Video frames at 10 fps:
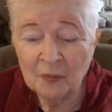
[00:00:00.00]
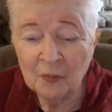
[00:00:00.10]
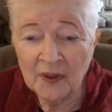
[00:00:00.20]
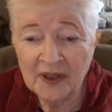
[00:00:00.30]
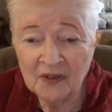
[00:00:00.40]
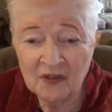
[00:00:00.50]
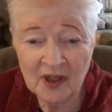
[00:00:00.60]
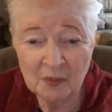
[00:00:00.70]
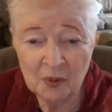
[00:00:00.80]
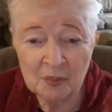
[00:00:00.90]
We could
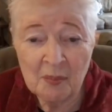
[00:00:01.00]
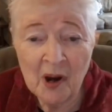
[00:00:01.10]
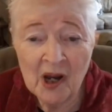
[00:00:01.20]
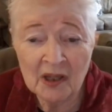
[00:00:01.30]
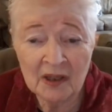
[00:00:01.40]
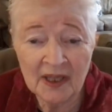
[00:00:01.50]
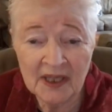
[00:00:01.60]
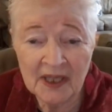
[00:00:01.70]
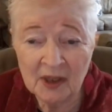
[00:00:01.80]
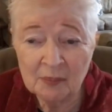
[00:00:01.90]
say we're
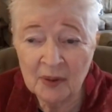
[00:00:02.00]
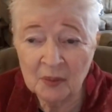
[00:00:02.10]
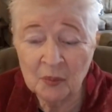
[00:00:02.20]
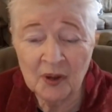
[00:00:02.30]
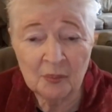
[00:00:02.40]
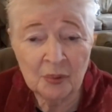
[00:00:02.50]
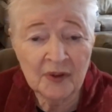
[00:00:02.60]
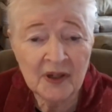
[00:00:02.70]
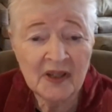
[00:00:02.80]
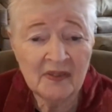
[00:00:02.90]
modeling it, but we're
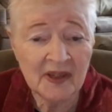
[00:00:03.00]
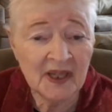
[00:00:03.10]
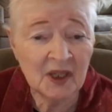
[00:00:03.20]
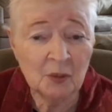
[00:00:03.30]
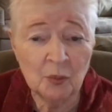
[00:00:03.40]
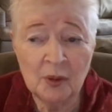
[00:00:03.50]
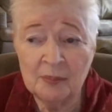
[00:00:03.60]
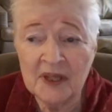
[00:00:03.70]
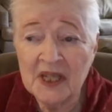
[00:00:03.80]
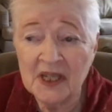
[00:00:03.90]
breathing it, we're
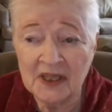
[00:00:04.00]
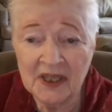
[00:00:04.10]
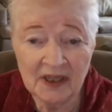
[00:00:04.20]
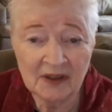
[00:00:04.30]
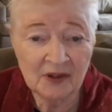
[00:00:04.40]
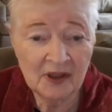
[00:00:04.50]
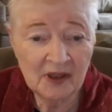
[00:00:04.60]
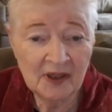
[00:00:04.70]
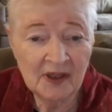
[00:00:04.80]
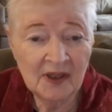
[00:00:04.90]
being it.
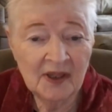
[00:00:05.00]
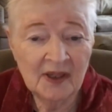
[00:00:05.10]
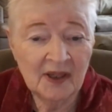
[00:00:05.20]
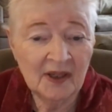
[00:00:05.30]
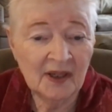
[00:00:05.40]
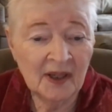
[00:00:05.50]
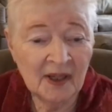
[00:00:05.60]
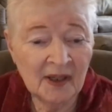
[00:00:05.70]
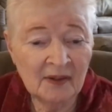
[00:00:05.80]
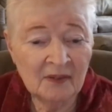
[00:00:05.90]

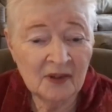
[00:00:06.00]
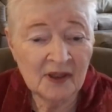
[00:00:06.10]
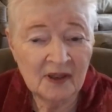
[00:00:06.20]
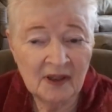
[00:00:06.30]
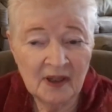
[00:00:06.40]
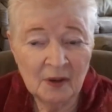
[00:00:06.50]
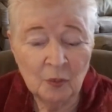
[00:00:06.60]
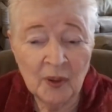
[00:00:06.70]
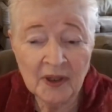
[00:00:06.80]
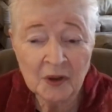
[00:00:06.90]
And
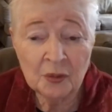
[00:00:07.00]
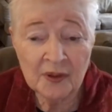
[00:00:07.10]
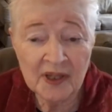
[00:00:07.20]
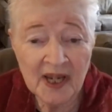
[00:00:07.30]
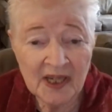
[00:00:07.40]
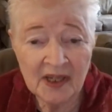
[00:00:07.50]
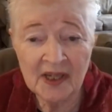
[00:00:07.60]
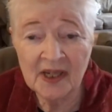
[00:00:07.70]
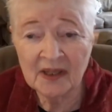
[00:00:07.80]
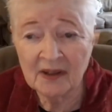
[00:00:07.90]
we're
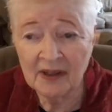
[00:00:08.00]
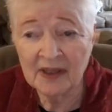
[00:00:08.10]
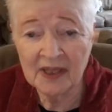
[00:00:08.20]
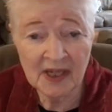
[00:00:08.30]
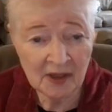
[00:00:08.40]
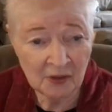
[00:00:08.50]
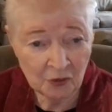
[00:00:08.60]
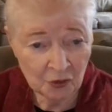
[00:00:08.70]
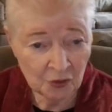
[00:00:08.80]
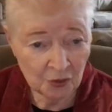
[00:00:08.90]
creating it, and it
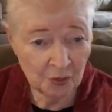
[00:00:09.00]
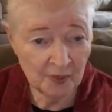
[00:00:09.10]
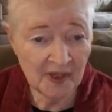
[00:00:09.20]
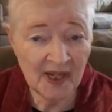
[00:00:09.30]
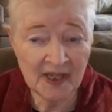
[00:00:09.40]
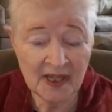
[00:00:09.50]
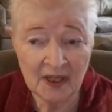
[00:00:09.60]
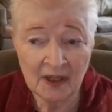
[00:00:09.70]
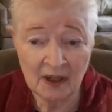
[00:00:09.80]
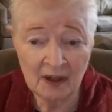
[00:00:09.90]
is
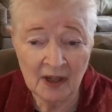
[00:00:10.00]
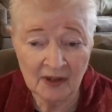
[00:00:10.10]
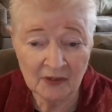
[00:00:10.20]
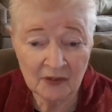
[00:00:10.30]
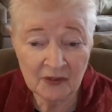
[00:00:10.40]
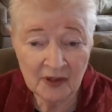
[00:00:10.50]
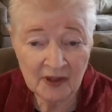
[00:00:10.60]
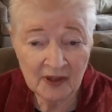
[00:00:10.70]
creating us.